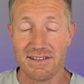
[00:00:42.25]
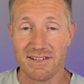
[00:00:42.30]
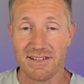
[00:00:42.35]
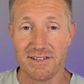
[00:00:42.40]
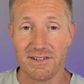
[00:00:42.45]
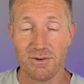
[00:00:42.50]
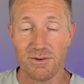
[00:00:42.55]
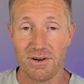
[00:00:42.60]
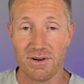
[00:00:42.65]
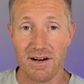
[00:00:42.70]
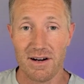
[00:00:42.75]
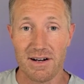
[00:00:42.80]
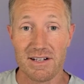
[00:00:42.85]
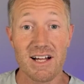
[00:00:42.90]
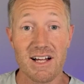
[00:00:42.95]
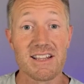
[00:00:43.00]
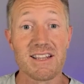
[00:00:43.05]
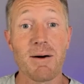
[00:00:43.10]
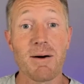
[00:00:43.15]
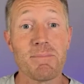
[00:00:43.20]
you know uh,
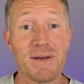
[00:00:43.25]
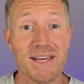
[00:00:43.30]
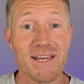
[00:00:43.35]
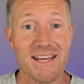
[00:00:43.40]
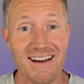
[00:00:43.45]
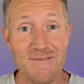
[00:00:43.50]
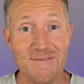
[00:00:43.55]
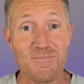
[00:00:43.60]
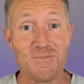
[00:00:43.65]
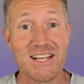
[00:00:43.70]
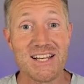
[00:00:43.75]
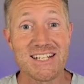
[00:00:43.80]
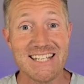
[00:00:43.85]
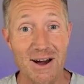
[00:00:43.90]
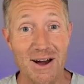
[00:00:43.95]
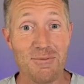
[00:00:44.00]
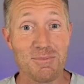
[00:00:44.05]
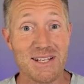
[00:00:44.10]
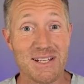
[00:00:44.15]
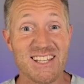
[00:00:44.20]
Colombia
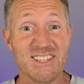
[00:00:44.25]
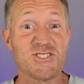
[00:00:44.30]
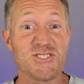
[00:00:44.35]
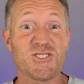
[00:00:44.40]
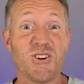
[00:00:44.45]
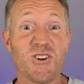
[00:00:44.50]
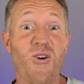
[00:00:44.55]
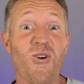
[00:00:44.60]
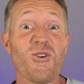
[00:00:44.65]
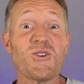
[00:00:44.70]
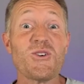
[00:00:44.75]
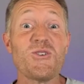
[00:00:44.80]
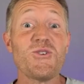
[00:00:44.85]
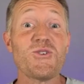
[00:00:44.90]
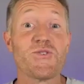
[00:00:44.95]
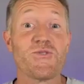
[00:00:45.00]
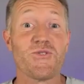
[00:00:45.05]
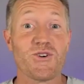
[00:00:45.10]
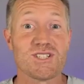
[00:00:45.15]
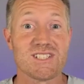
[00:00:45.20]
tell me that there's a whole
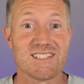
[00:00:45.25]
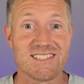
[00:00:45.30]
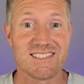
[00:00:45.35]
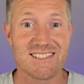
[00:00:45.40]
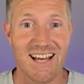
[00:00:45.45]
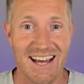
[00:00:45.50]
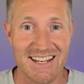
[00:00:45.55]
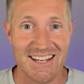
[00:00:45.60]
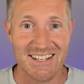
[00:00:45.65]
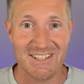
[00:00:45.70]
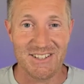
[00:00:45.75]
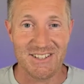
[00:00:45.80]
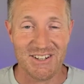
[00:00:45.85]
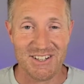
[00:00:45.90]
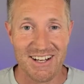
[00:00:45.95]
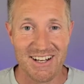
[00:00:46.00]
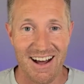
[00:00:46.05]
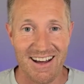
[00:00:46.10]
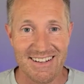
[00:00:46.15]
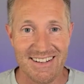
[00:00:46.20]
universe inside your
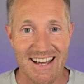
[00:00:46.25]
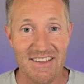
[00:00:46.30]
gut.